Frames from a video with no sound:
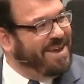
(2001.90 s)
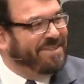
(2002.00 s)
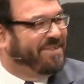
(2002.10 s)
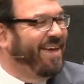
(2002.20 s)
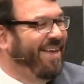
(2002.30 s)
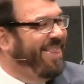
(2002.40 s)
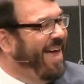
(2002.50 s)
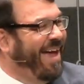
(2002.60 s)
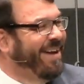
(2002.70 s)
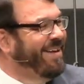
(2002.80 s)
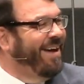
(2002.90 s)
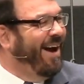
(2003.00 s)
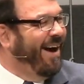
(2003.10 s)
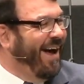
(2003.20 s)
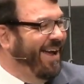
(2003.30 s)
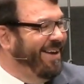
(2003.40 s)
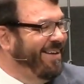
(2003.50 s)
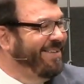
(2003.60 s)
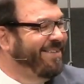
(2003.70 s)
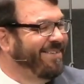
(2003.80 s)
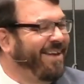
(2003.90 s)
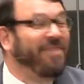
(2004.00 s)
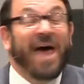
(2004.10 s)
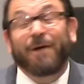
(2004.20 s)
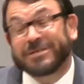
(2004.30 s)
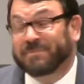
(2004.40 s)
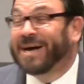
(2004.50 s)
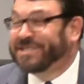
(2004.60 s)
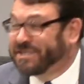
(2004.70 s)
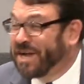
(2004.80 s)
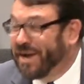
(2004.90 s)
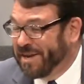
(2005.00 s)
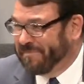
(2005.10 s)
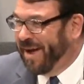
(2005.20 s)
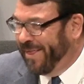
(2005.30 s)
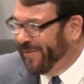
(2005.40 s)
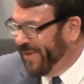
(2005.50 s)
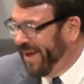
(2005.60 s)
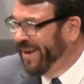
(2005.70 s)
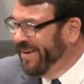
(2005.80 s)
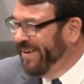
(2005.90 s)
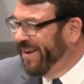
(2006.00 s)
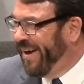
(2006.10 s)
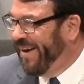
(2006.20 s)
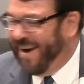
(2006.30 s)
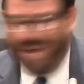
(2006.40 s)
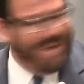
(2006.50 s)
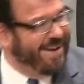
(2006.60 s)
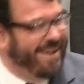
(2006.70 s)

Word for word: did say that, all right? And that was my son, by the way, all right?